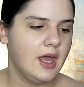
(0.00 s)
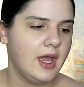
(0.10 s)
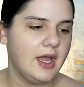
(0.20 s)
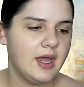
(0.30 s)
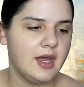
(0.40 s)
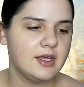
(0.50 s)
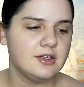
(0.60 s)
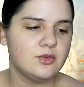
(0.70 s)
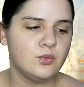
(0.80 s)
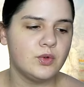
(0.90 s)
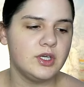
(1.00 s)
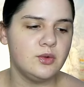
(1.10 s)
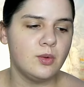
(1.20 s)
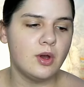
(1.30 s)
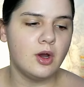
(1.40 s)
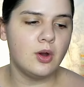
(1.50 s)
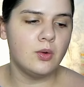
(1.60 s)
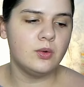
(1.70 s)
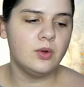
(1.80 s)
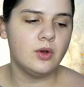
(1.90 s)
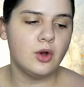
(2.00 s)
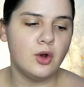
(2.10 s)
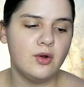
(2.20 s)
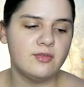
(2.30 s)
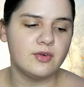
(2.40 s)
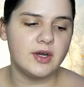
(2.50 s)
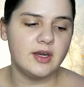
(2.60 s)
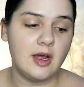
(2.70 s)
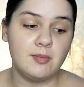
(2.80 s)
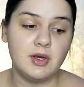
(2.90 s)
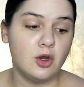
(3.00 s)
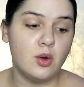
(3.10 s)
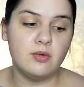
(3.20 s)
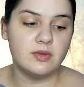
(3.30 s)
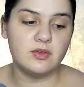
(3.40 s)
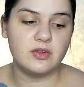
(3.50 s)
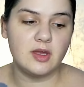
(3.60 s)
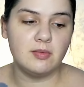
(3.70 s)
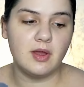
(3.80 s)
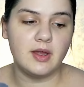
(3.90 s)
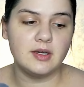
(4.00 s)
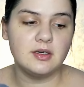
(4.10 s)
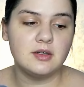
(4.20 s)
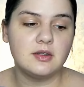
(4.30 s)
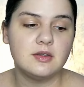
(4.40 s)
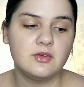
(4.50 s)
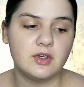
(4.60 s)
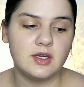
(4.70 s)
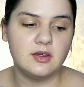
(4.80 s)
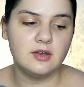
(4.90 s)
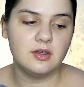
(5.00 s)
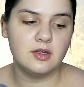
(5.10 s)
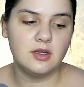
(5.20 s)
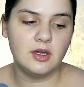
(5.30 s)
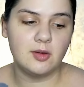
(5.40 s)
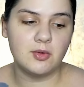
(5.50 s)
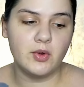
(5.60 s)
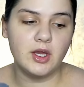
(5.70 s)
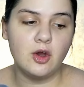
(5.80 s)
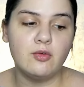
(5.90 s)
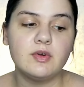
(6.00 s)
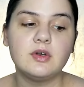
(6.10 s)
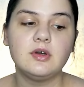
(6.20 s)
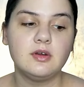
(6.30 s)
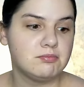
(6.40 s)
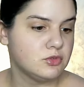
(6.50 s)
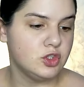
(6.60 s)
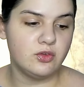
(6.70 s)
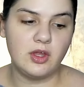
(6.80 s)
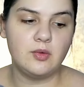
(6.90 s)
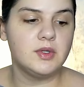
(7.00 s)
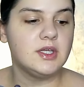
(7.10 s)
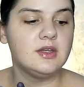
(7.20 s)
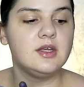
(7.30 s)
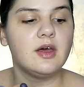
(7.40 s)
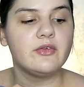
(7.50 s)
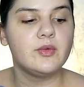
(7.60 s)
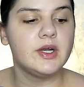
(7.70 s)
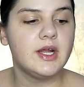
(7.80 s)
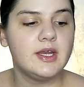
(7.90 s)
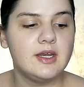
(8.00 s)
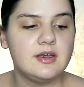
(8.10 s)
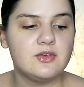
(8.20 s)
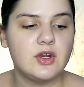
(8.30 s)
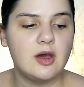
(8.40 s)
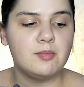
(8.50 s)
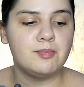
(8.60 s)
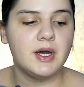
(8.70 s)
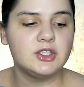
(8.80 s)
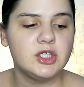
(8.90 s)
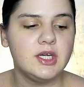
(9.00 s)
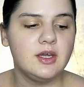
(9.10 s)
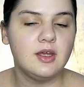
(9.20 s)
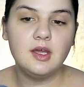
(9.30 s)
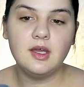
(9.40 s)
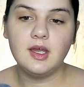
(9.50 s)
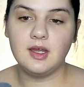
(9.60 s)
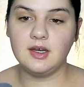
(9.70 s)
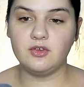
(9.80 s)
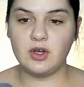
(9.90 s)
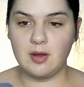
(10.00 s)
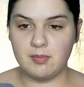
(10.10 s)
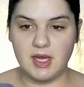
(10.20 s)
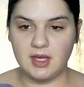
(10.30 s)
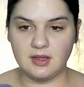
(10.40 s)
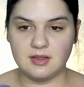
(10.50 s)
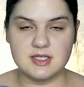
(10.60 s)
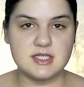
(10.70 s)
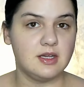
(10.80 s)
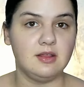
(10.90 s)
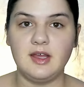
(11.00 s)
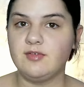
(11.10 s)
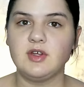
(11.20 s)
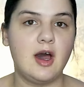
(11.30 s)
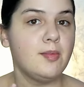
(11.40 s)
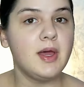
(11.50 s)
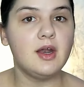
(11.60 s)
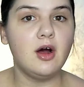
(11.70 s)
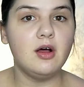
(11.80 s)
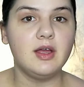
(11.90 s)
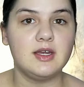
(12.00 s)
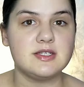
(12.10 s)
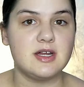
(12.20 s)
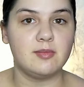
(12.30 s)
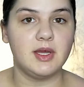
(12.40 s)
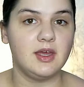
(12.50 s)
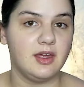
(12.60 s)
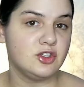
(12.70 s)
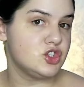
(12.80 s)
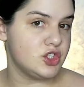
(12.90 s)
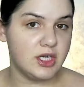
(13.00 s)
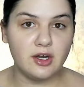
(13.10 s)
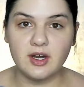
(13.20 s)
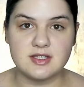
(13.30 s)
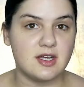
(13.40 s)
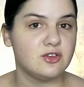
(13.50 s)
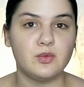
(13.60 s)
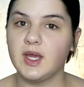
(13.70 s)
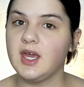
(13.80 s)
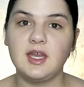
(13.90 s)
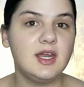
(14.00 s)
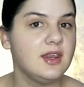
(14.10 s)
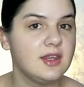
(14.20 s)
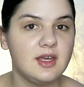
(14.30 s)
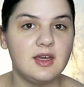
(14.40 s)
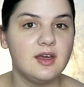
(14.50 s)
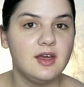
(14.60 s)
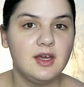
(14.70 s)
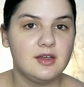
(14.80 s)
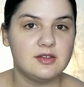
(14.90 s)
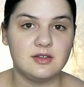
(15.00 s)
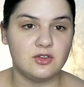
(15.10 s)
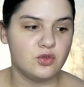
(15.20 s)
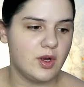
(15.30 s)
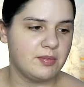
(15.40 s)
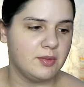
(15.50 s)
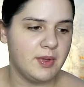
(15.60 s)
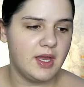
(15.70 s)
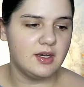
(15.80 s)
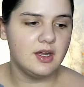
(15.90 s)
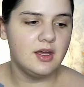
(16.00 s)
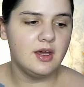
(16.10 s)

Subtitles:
And when you go over it, I'm gonna go over the same line. See, I'm going over just like we did the other one, and it is not budging. It is not making this lift up at all. It is not making it sheer. It's not doing anything to disrupt the paint.